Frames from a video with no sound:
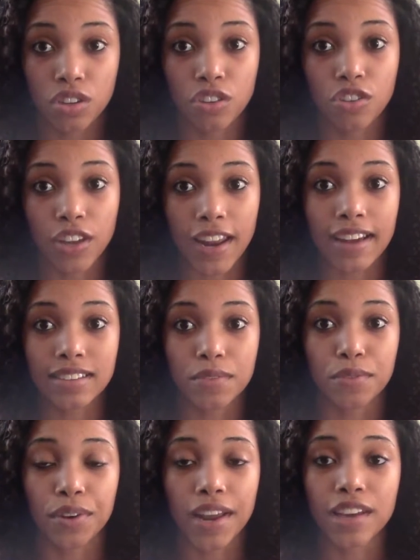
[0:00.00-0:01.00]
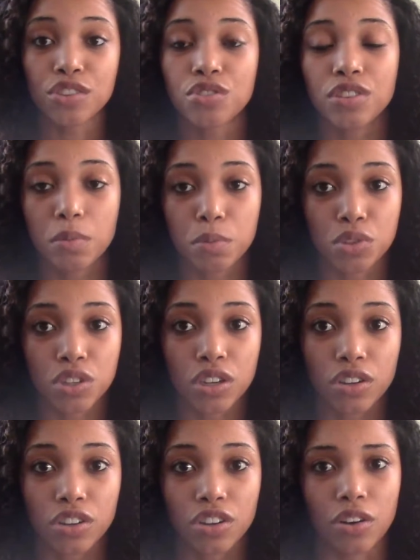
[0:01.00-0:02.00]
You can ask them for an extra nipple
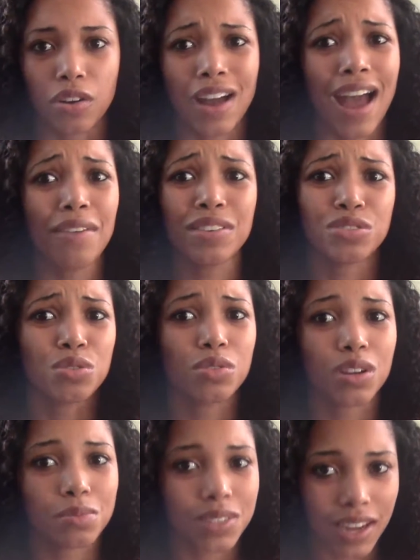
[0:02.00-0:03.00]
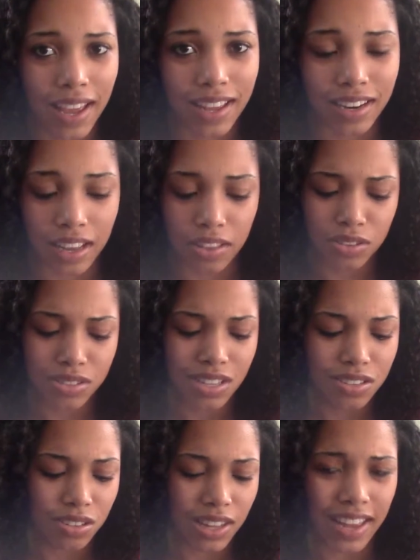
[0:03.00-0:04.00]
shield. You know, having two comes in handy, and those
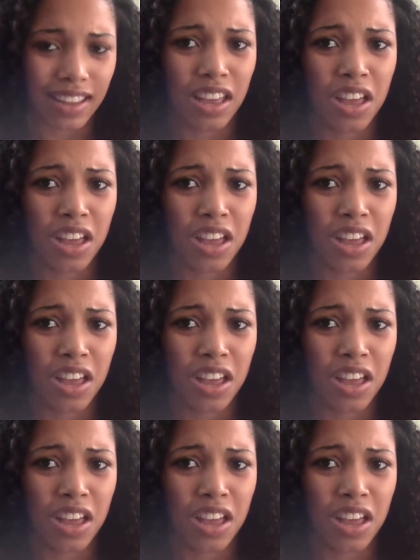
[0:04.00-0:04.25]
things are like